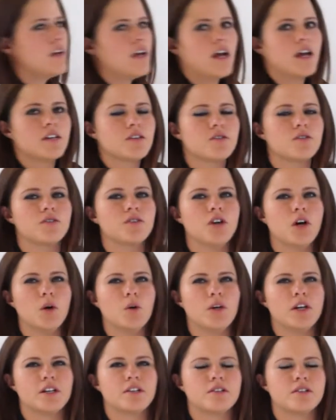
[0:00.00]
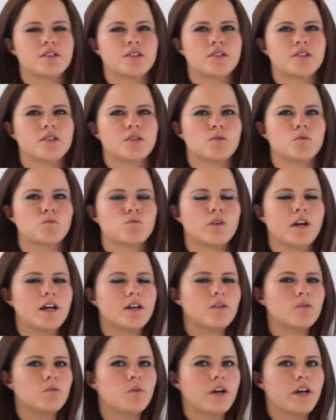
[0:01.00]
and you notice
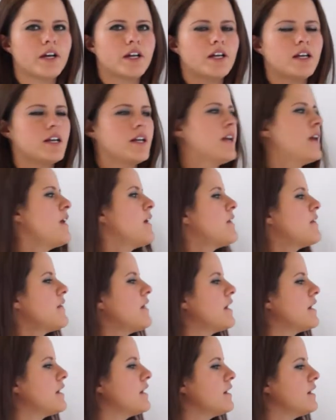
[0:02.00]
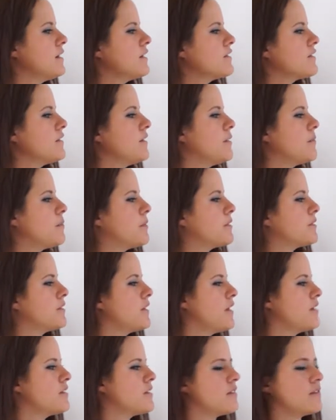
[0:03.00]
right away that it is a
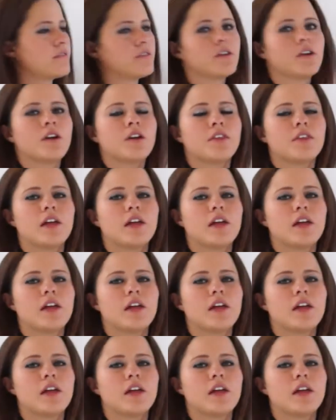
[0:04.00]
possessive,